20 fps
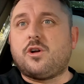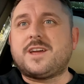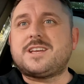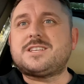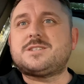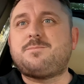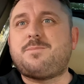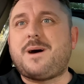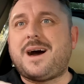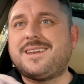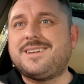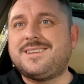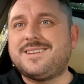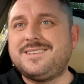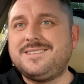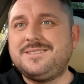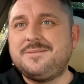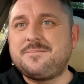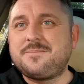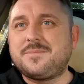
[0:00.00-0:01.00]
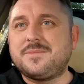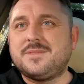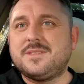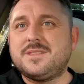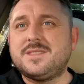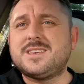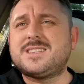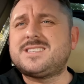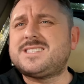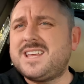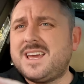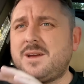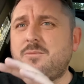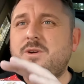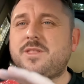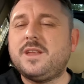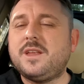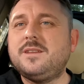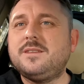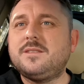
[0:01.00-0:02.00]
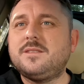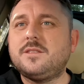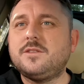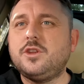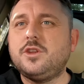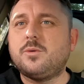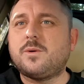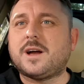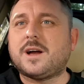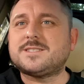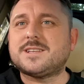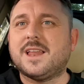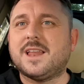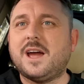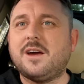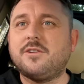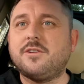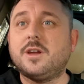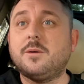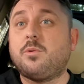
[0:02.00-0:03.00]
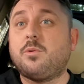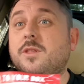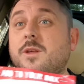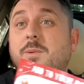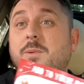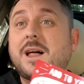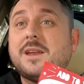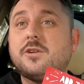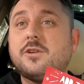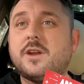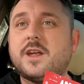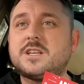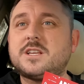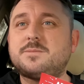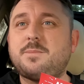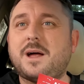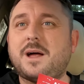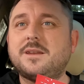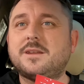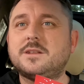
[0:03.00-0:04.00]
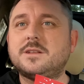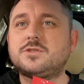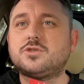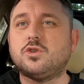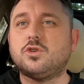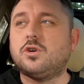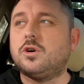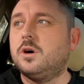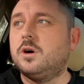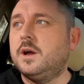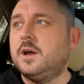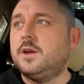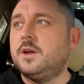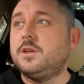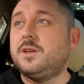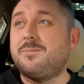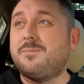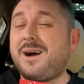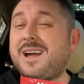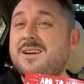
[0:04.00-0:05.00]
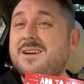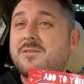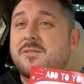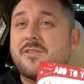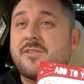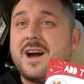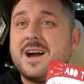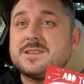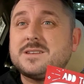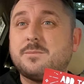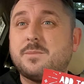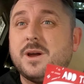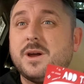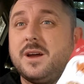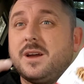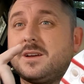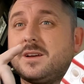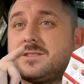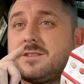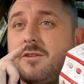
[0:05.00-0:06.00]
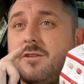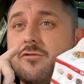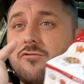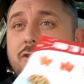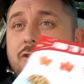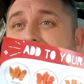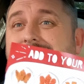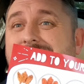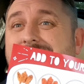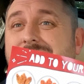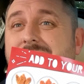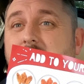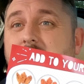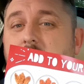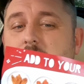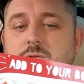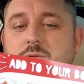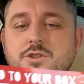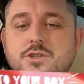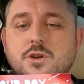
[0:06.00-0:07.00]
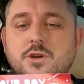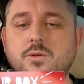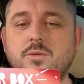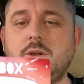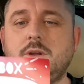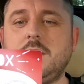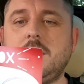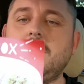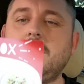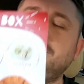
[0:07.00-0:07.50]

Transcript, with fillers: on expanding. They're staying within Newcastle area, but they're planning on expanding, so you might have a Fries and Burgers right near you soon.